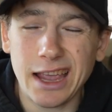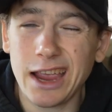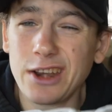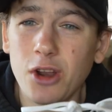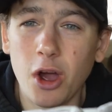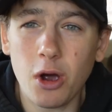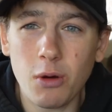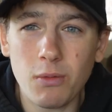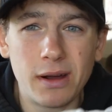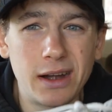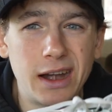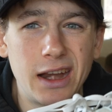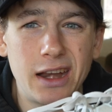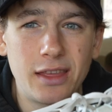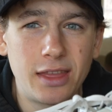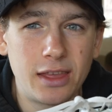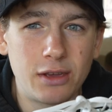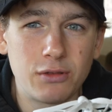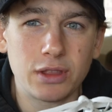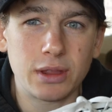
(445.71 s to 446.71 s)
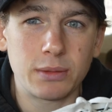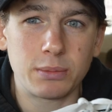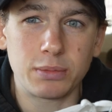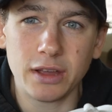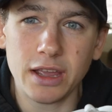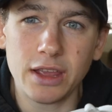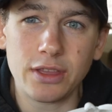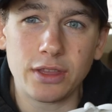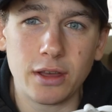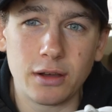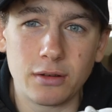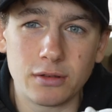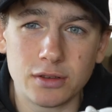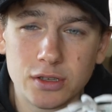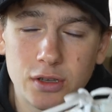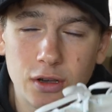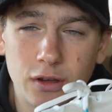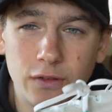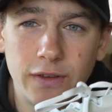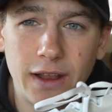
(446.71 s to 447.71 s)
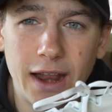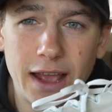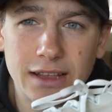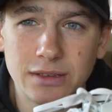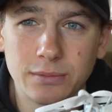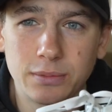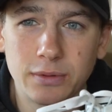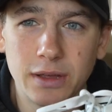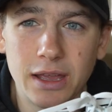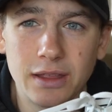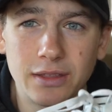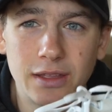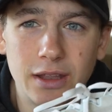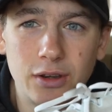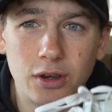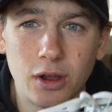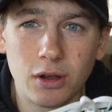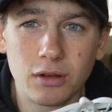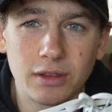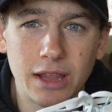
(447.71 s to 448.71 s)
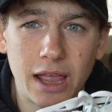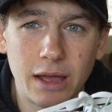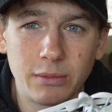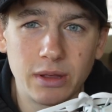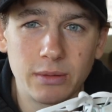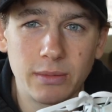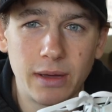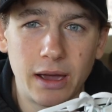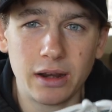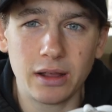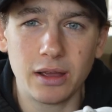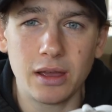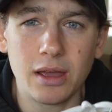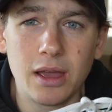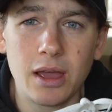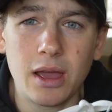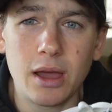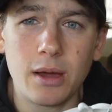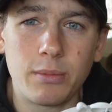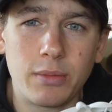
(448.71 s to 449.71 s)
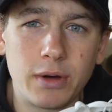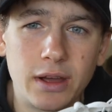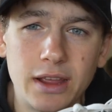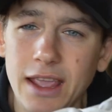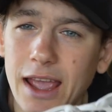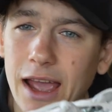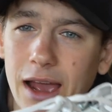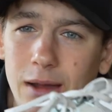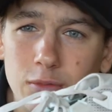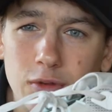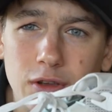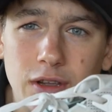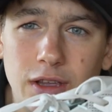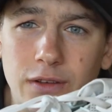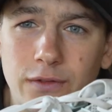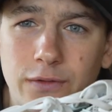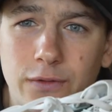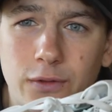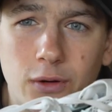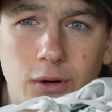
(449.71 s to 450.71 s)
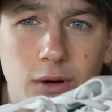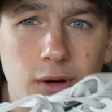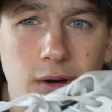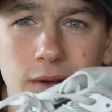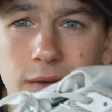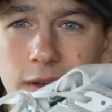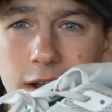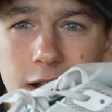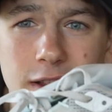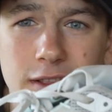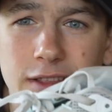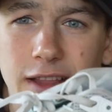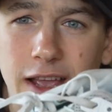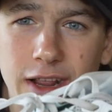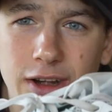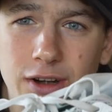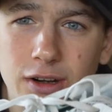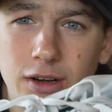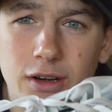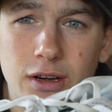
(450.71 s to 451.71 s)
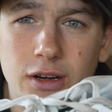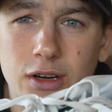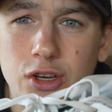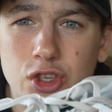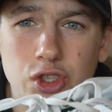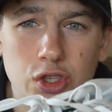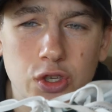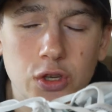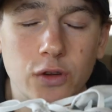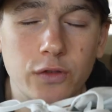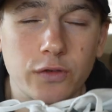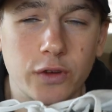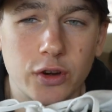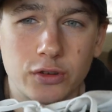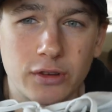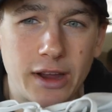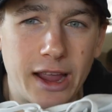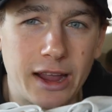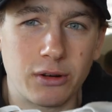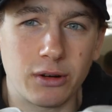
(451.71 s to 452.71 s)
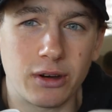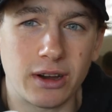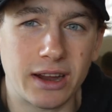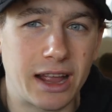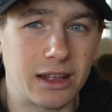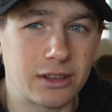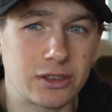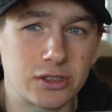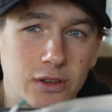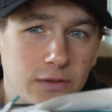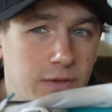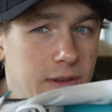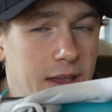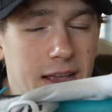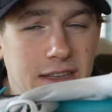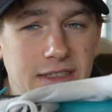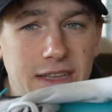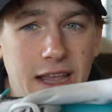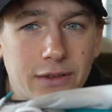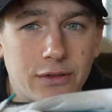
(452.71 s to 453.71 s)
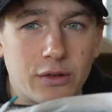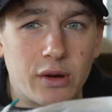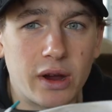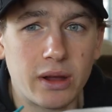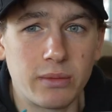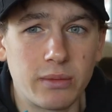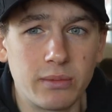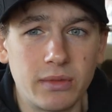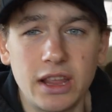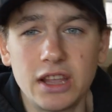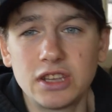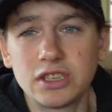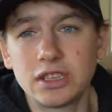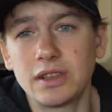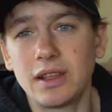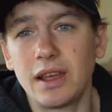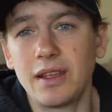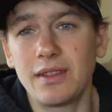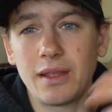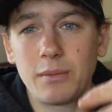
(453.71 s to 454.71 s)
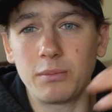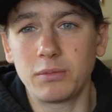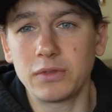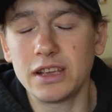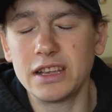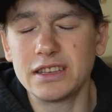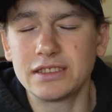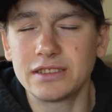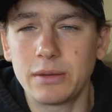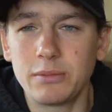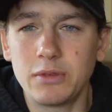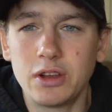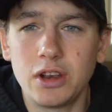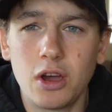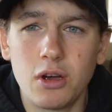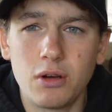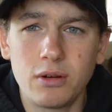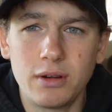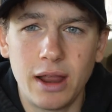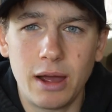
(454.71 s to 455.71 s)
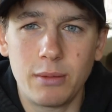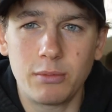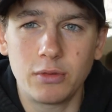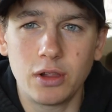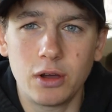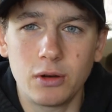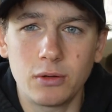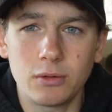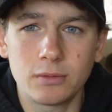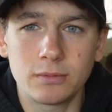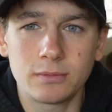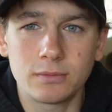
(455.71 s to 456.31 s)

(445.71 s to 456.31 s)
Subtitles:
I don't want anything with a plate though, so if it has a plate, then don't tell me about it. But yeah, I'm looking for a lighter shoe for track workouts. So if you guys have a recommendation, then please let me know down below.